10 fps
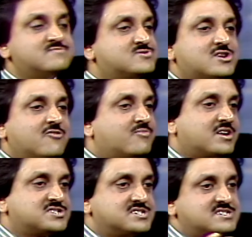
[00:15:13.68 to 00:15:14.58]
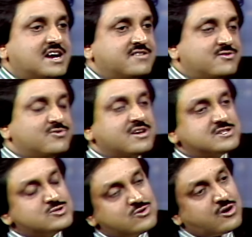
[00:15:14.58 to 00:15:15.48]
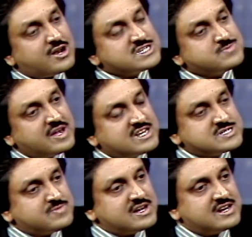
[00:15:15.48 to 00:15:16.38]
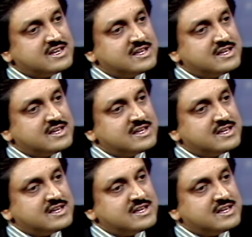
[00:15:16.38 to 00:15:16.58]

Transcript: sort of brush aside a few things. Mm-hmm. You call a spade a spade.